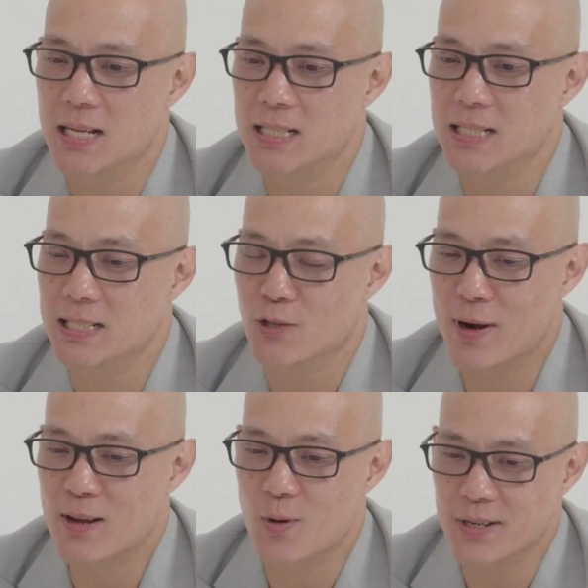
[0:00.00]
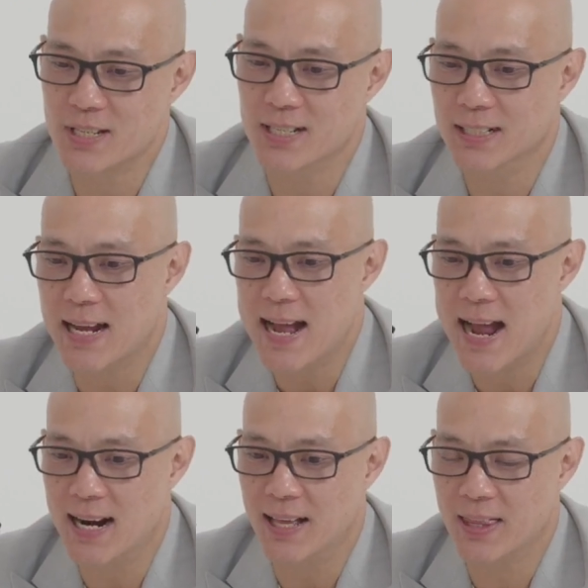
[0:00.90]
A great question.
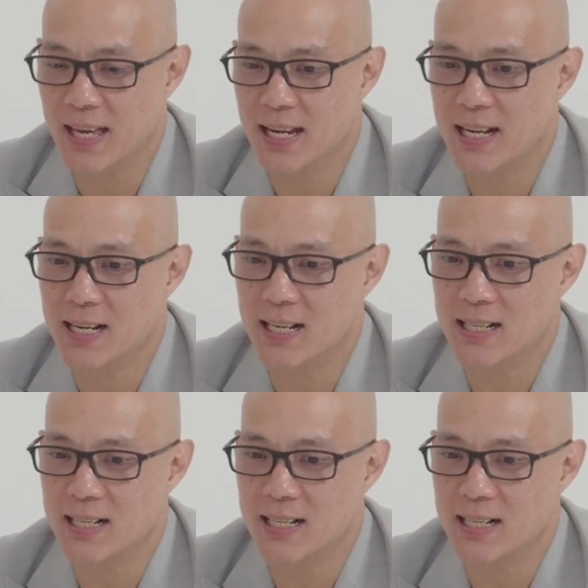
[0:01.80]
And I think